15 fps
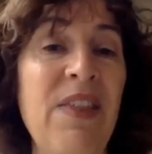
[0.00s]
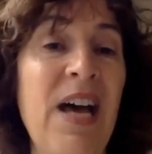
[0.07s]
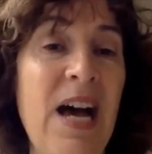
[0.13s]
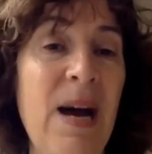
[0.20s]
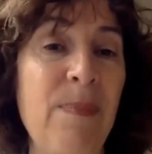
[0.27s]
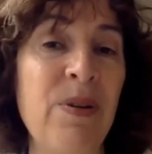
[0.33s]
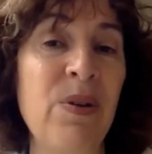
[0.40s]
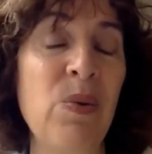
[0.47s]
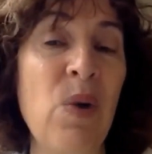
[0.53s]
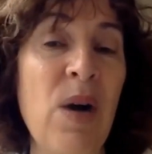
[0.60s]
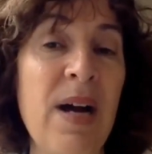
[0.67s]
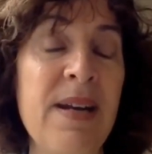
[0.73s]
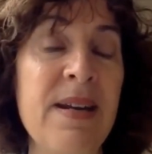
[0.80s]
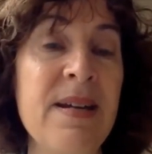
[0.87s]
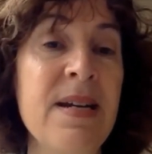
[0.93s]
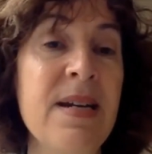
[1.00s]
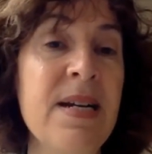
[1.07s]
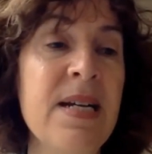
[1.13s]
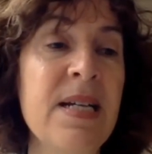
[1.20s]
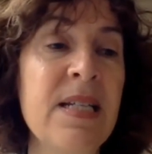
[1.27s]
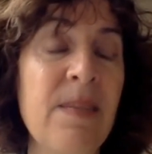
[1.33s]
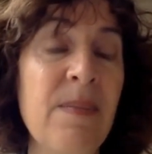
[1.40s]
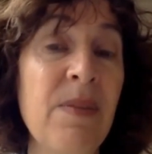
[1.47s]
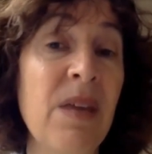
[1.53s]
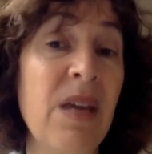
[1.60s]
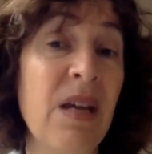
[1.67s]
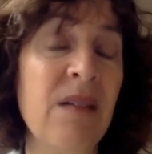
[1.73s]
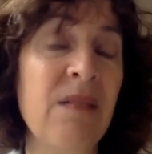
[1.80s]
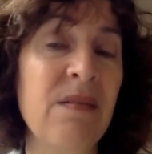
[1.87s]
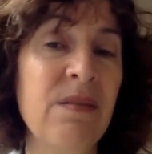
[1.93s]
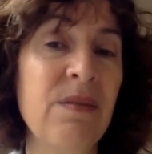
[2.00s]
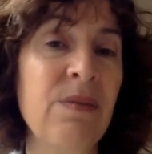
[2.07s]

that happen when something